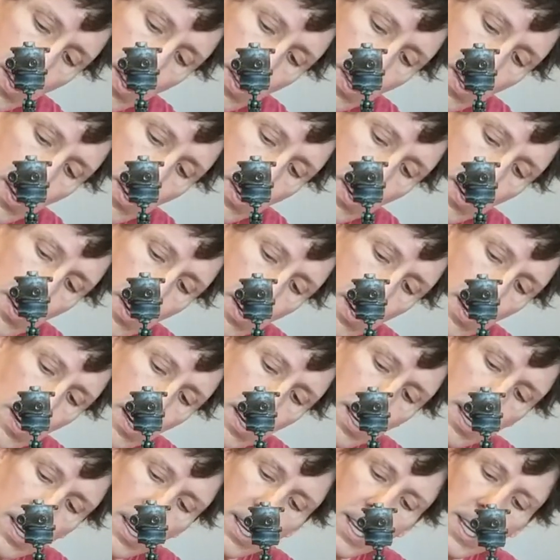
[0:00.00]
the
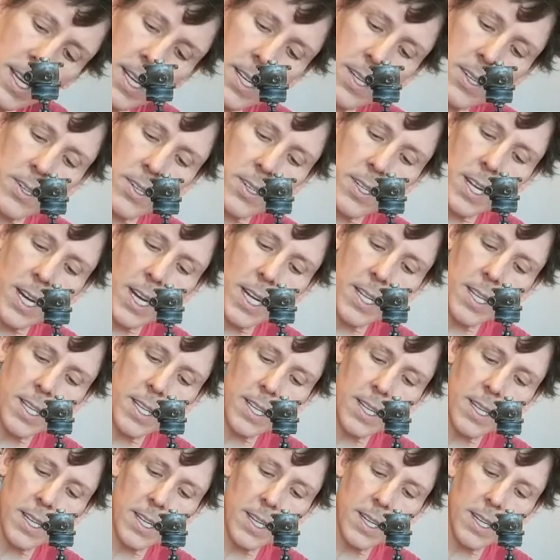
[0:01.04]
inner
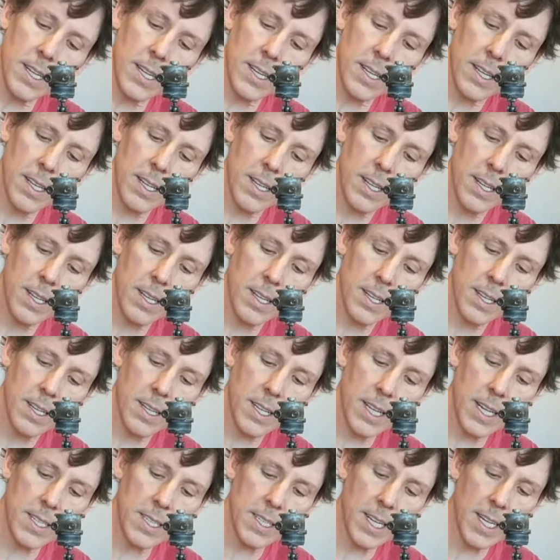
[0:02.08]
nut,
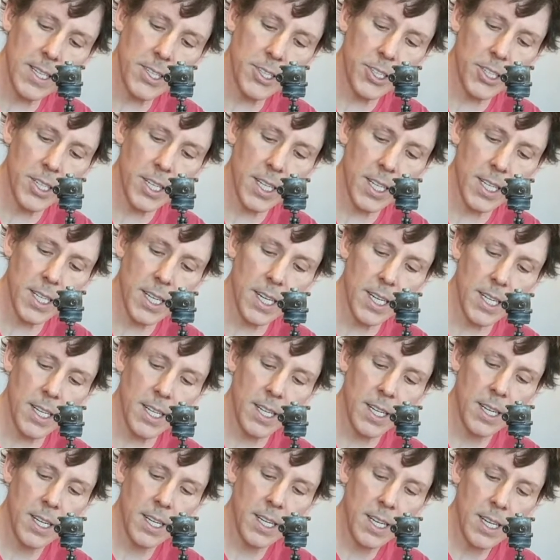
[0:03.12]
that tensioning nut,
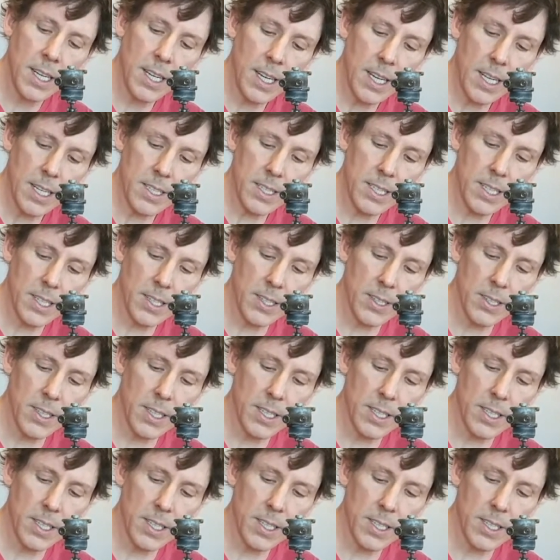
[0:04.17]
until